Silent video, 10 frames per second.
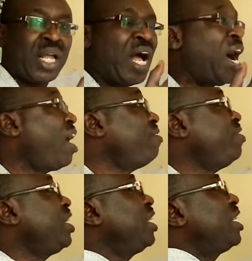
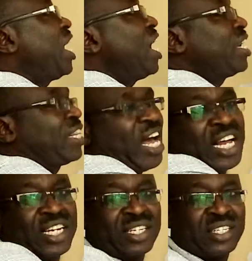Having done
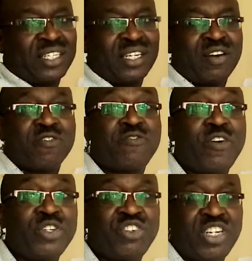that,
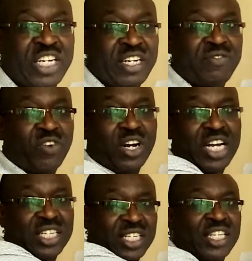fortunately for
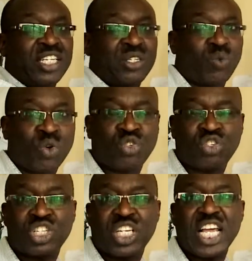us, this
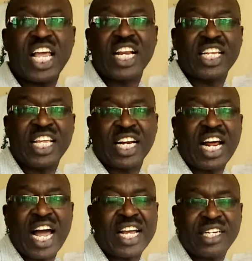was in the
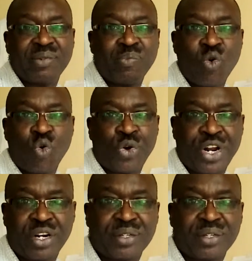right mode.